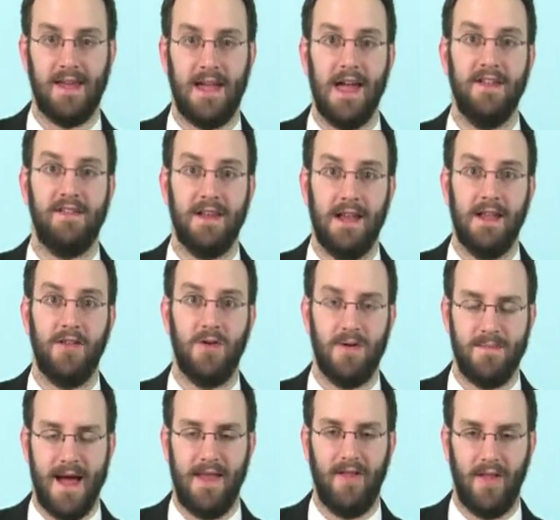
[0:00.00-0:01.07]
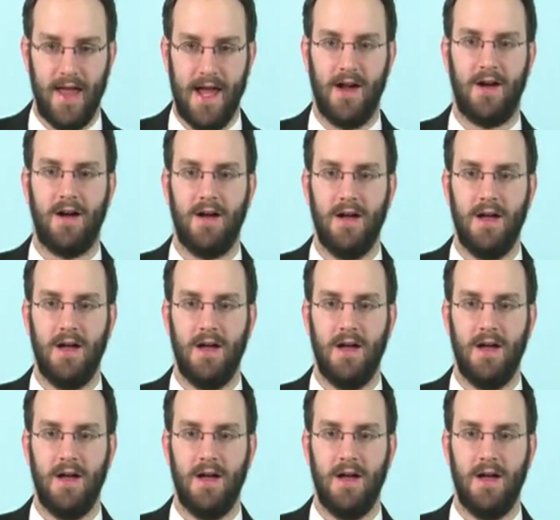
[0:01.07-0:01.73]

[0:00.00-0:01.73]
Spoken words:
in case you need to amend later.